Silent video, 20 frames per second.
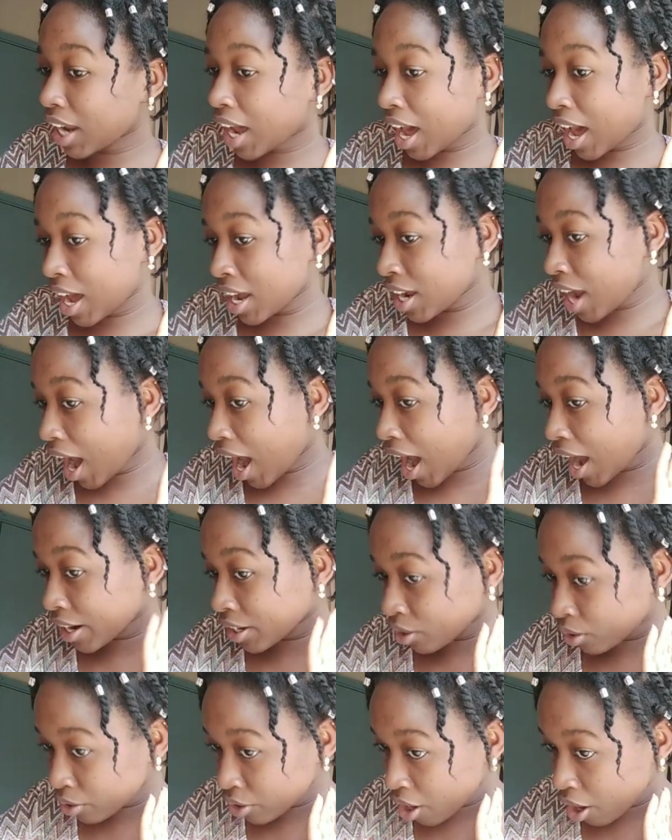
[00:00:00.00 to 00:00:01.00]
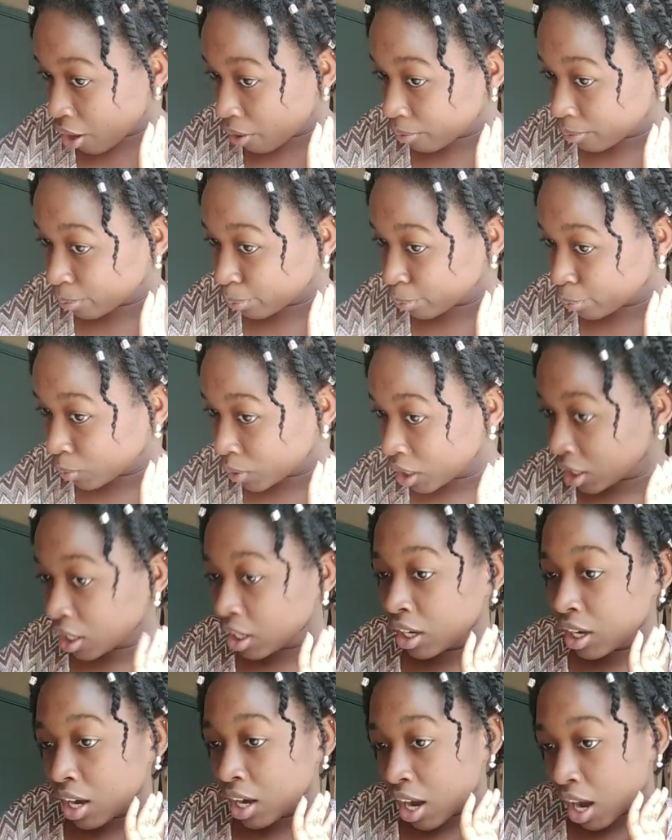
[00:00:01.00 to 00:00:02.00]
I don't know.
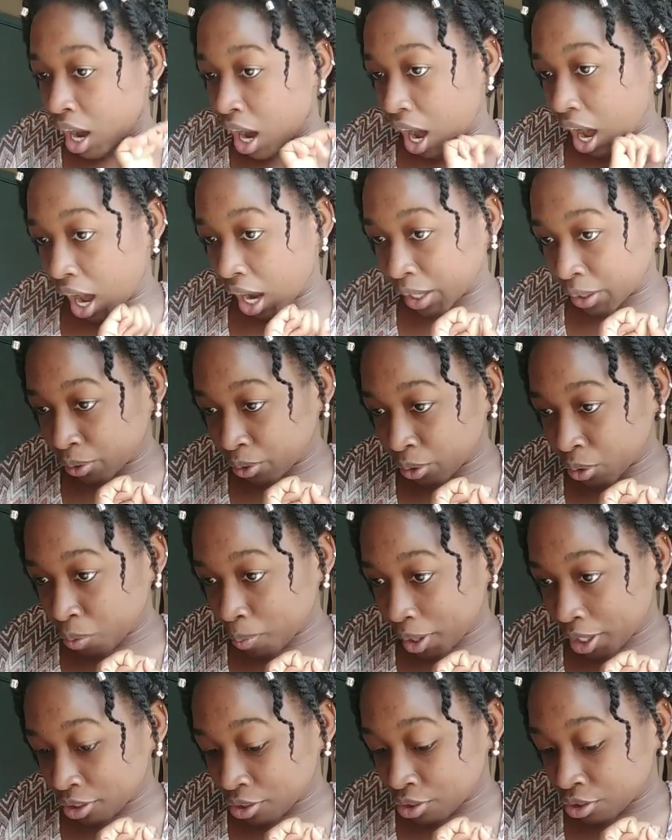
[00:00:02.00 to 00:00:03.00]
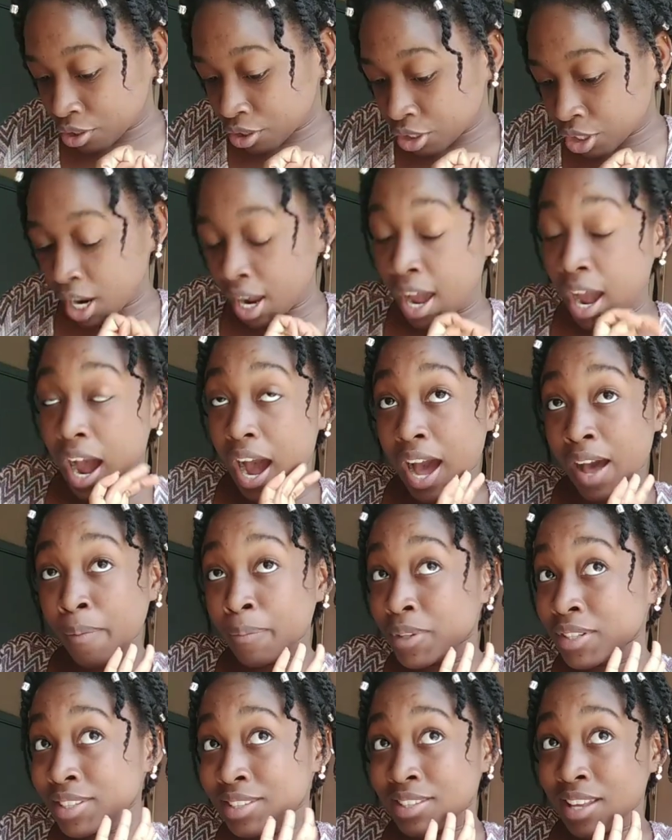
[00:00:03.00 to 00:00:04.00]
I don't know much.
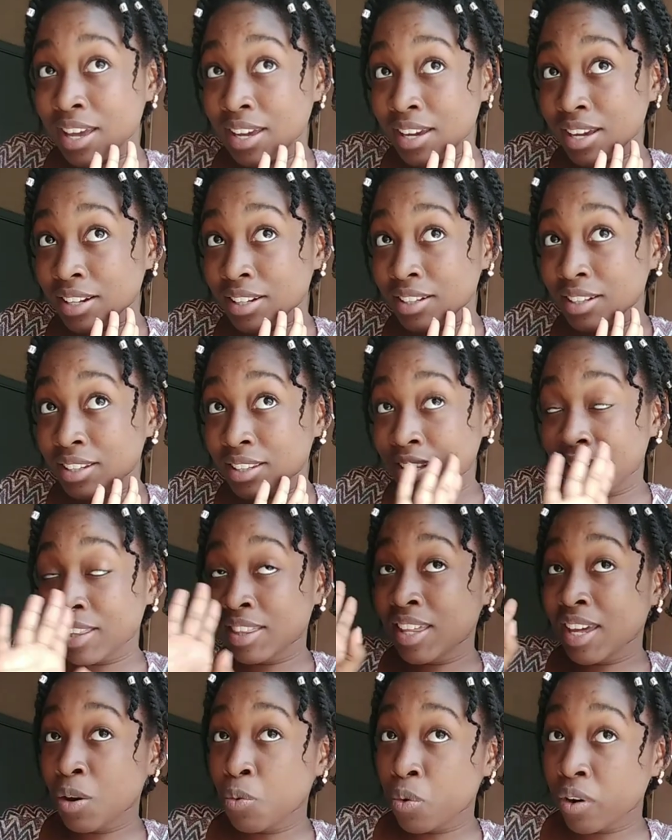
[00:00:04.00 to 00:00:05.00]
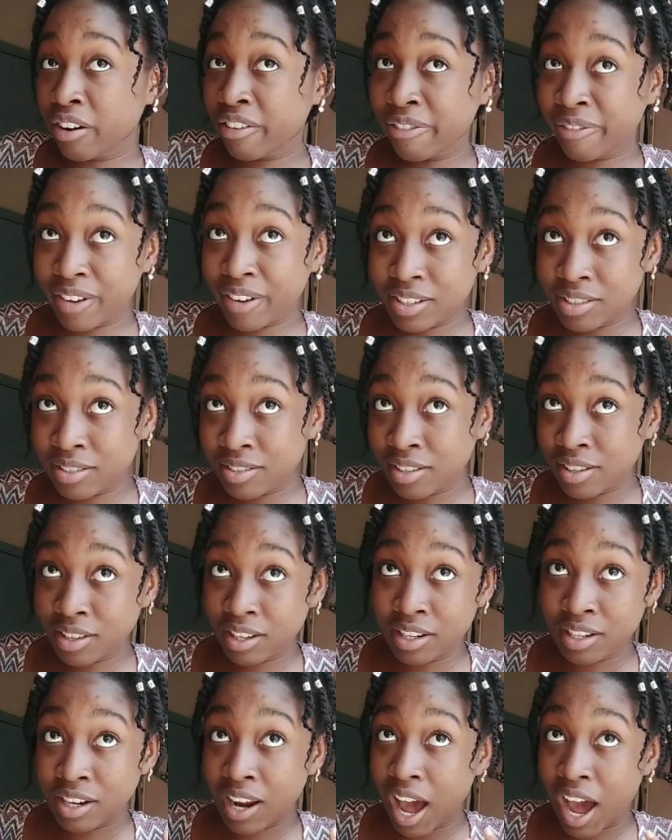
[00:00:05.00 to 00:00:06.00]
I'm just saying that they work faster
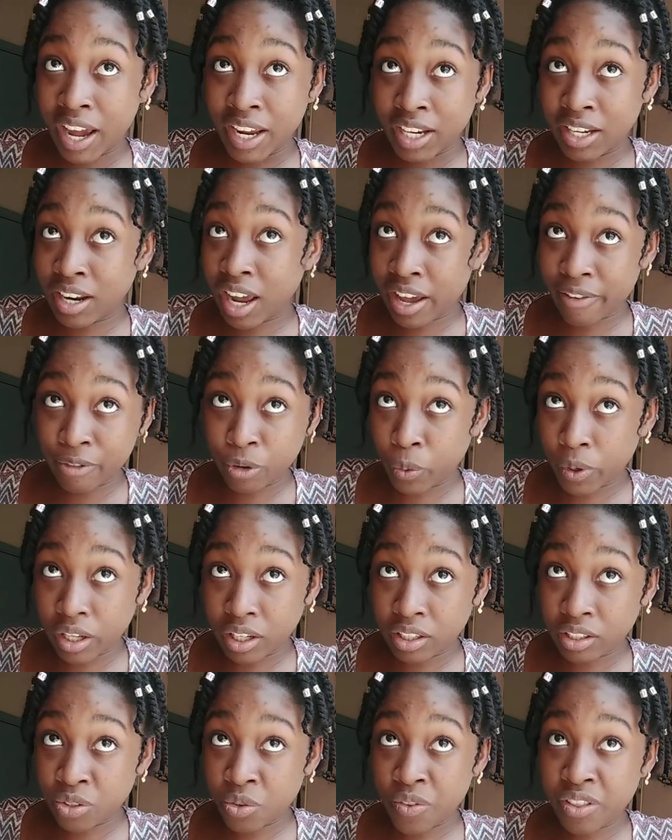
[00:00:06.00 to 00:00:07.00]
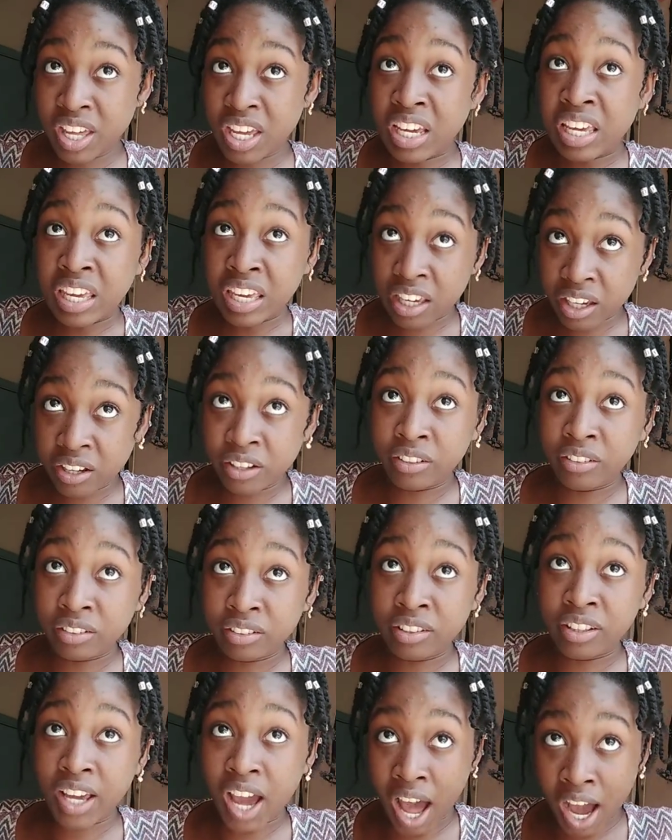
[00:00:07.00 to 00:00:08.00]
than I ever will. You know, they kill.
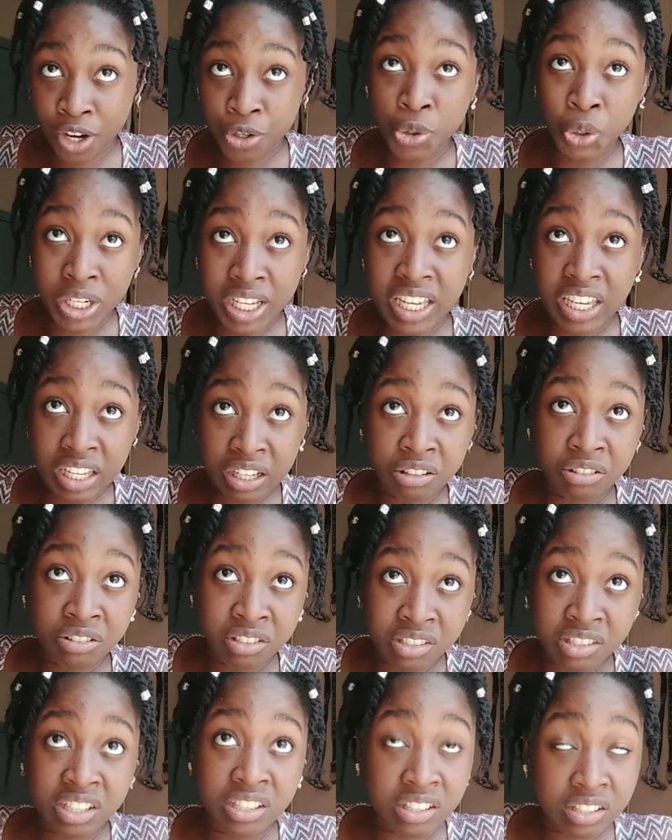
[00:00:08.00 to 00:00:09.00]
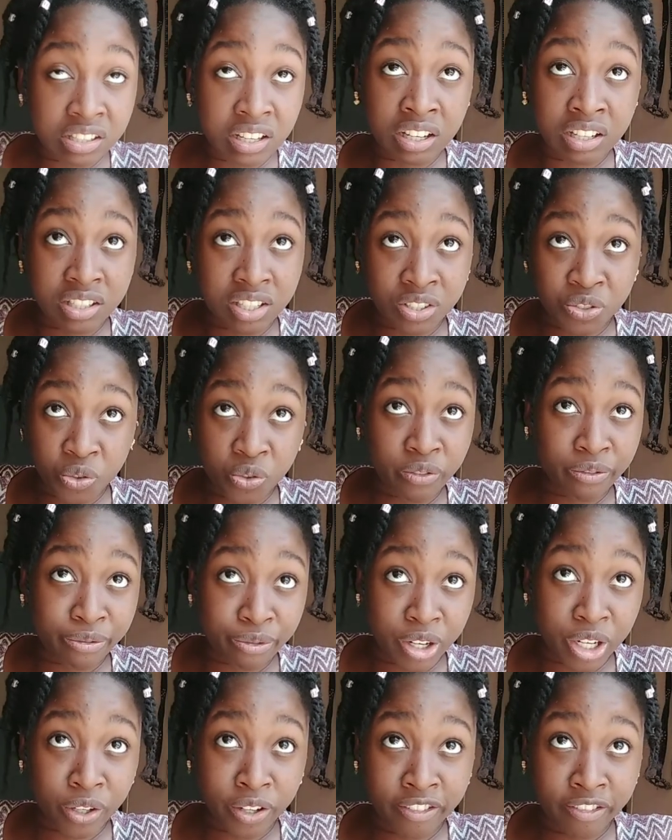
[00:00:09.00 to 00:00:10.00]
They actually kill this insect that you're
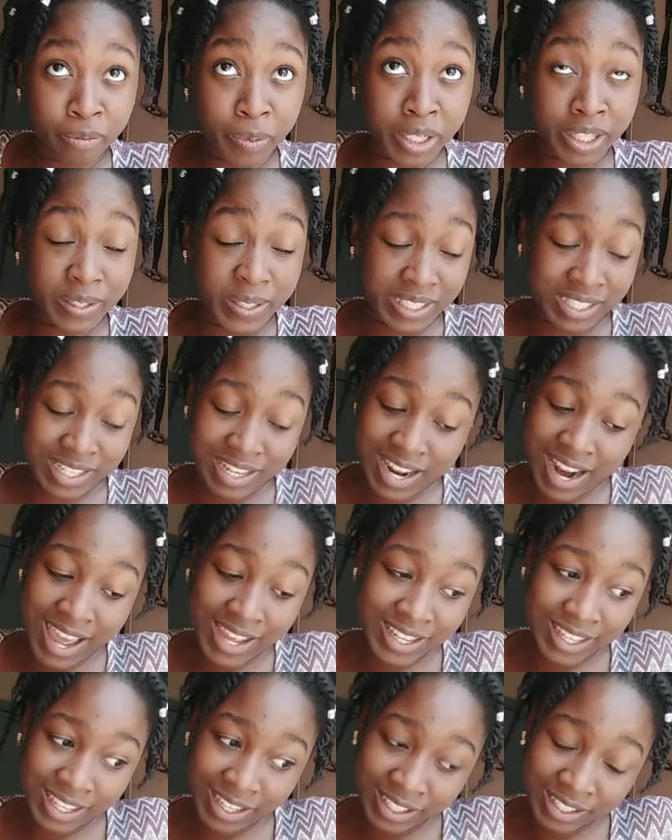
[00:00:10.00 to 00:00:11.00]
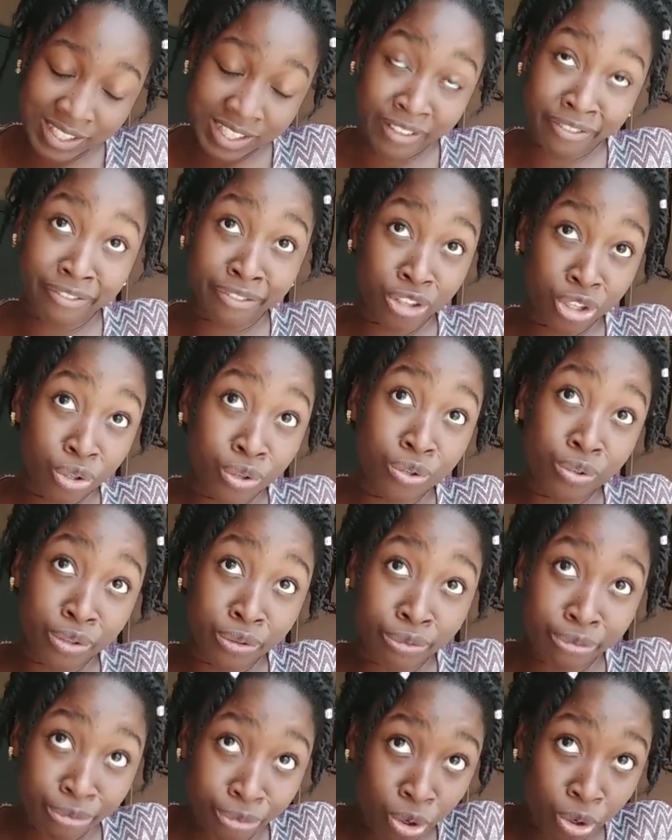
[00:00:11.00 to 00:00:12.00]
afraid of. But yeah, I guess if you could
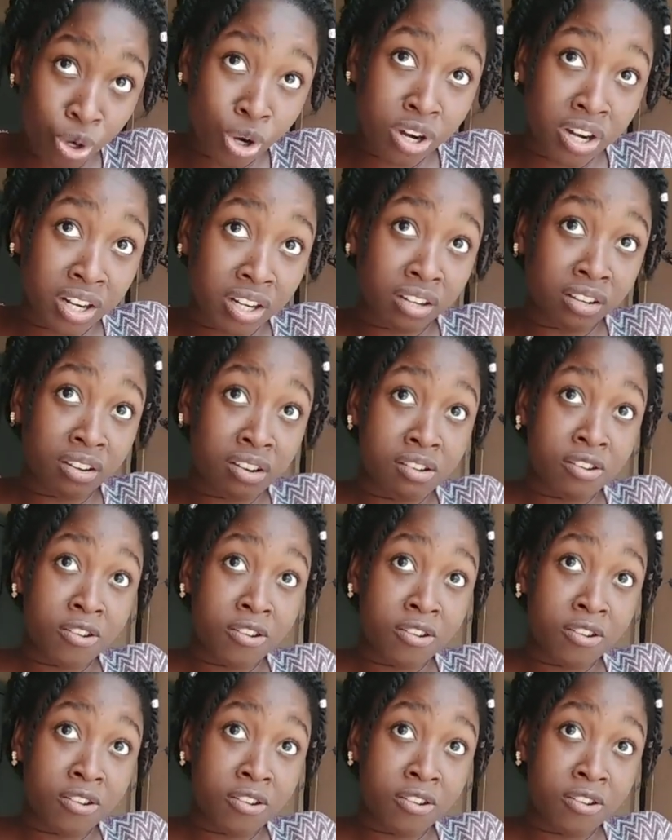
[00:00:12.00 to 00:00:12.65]
afford,